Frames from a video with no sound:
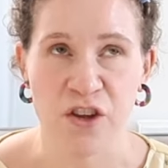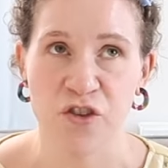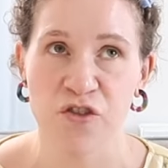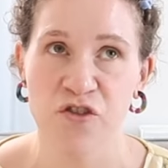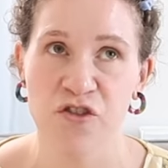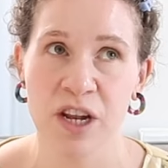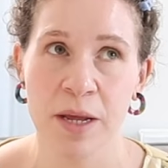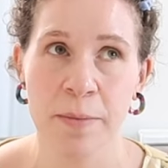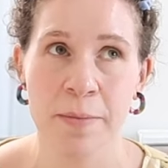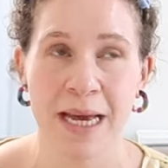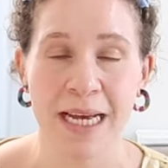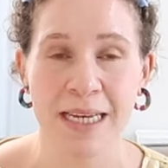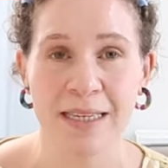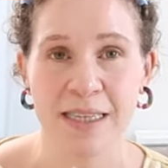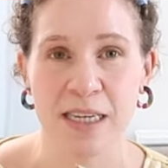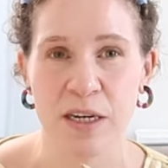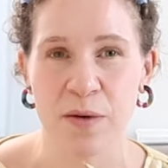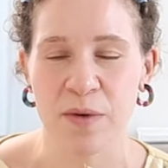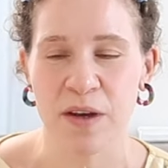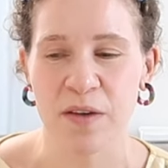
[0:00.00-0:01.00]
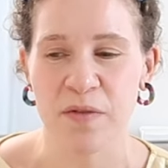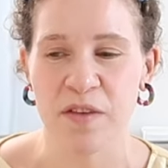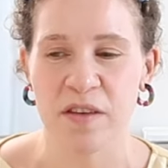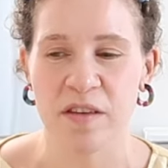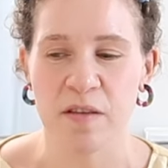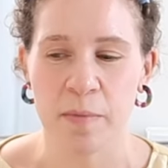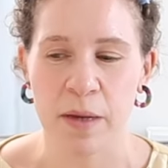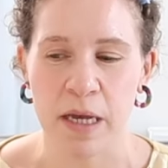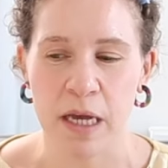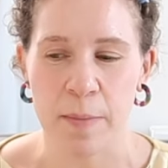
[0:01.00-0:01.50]
Usually mix it with
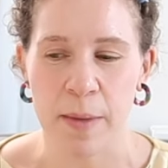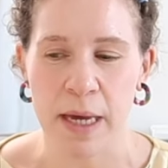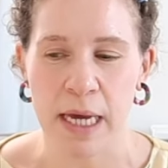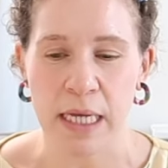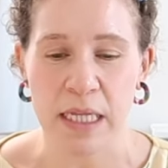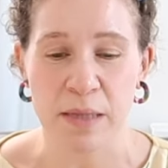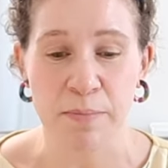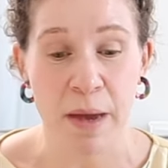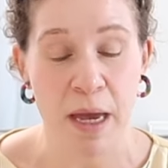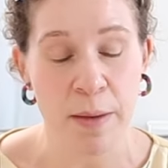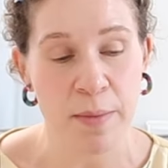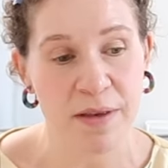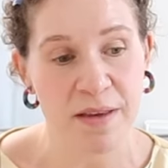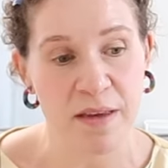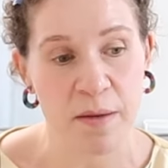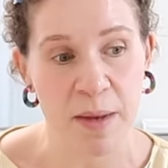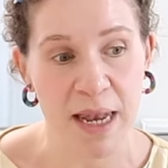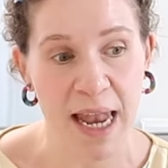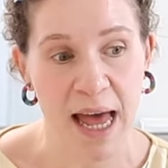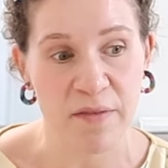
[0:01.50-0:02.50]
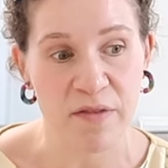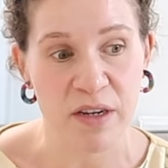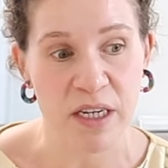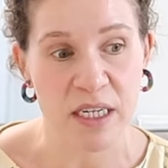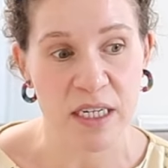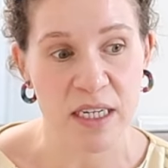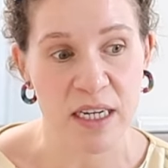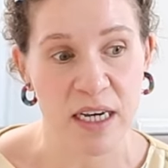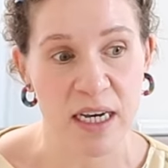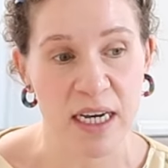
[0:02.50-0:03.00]
spearmint, maybe some
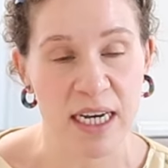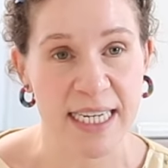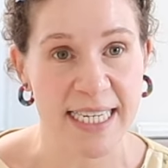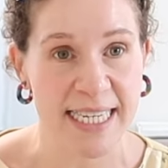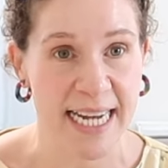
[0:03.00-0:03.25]
lavender,